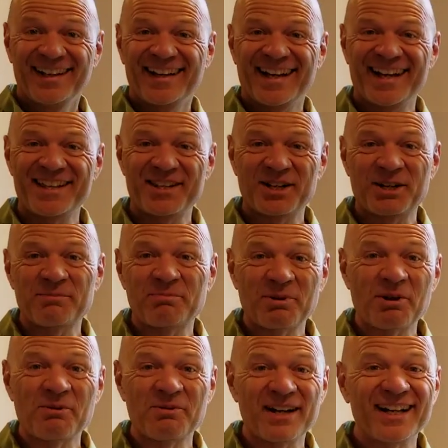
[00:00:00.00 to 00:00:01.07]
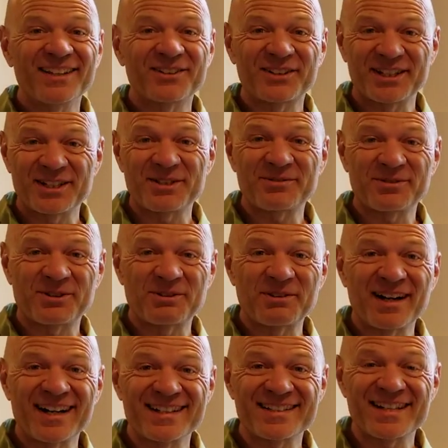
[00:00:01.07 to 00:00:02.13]
Hey there, Paul Wagler here for
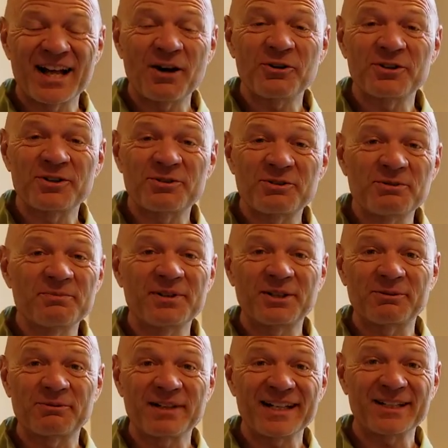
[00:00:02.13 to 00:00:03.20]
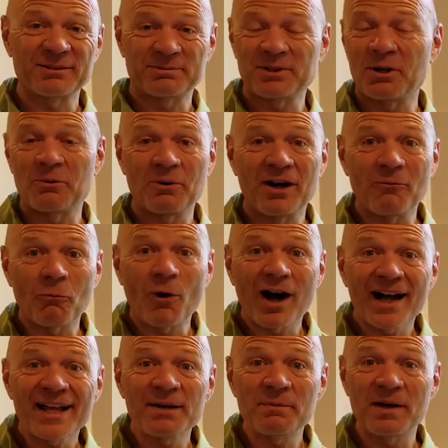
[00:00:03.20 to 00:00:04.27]
Arise Now, the two minute wake up call. Well,
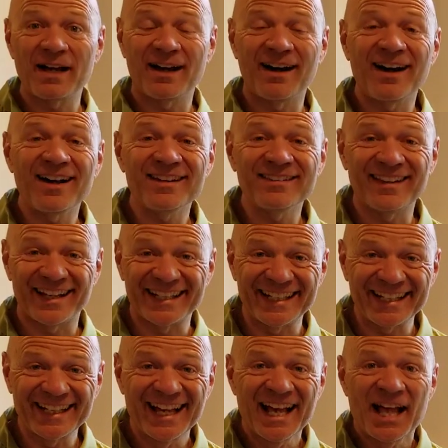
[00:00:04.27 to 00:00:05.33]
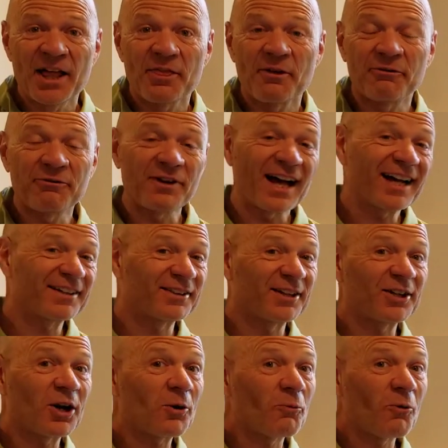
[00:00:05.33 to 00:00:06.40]
why am I highlighting the fact that
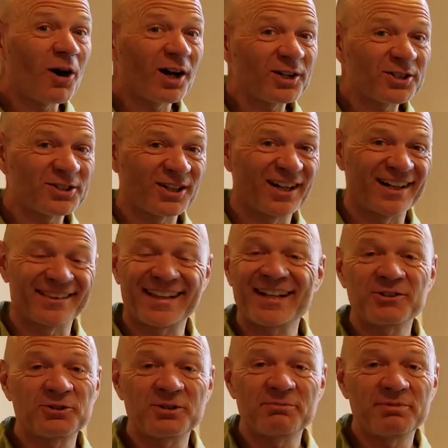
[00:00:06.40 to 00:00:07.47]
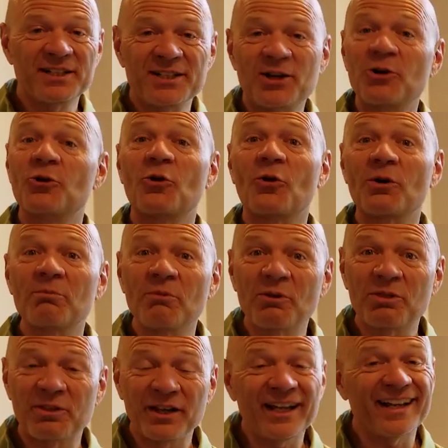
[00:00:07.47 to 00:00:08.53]
our water's hot? That should be a normal
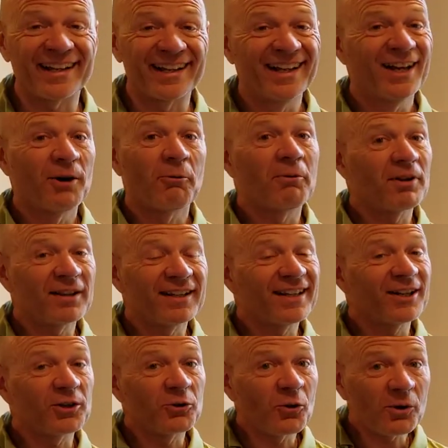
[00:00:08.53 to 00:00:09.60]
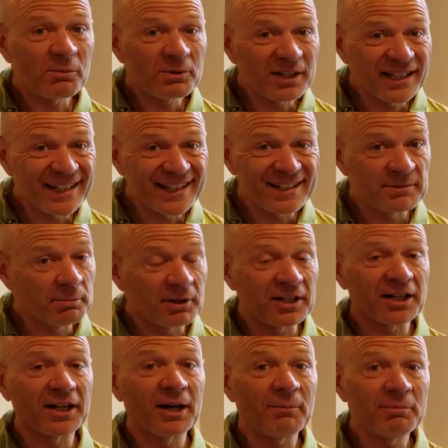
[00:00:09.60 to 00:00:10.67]
thing. Well, and it normally is, but a
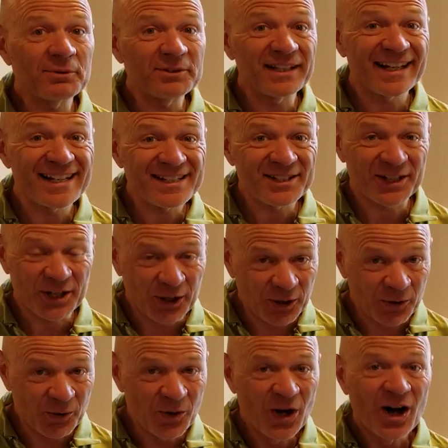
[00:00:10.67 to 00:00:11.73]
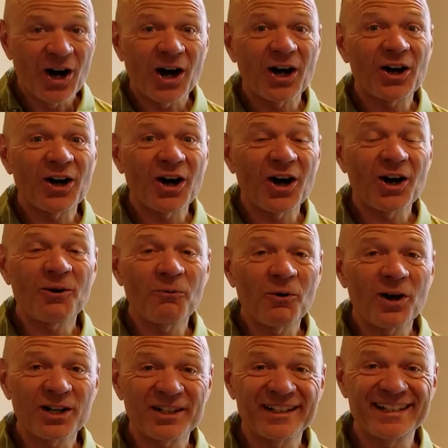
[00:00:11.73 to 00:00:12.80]
couple days ago, our hot
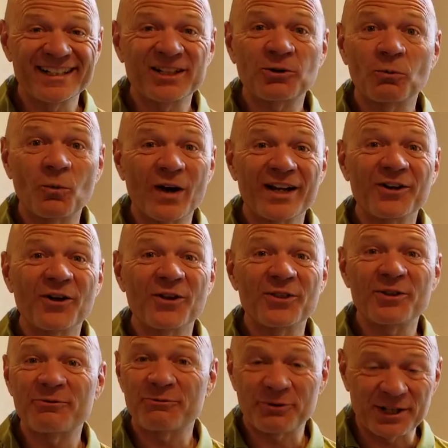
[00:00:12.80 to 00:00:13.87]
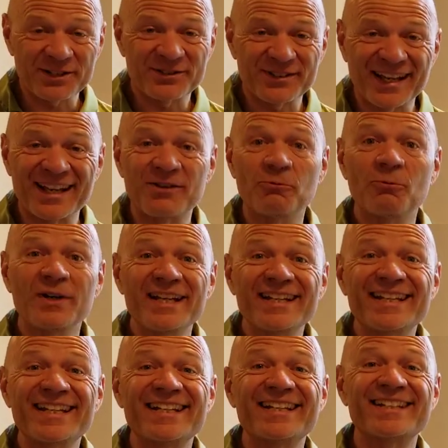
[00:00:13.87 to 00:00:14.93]
water heater went on the fritz and we
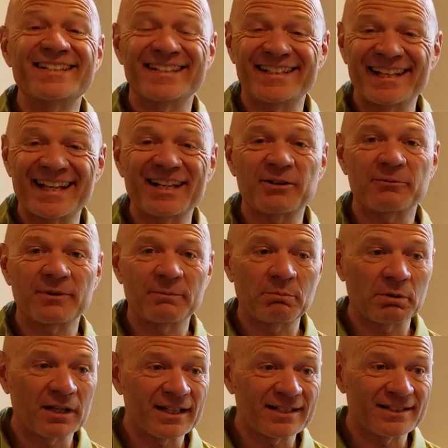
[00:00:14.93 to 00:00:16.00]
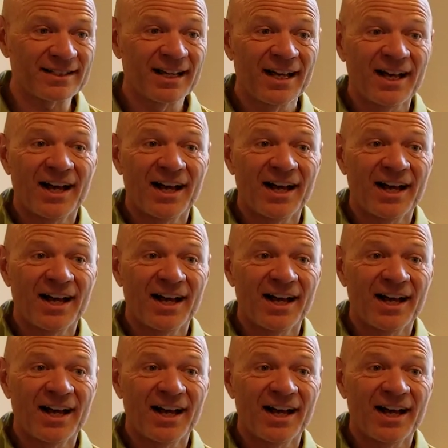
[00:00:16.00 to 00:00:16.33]
needed to get it replaced.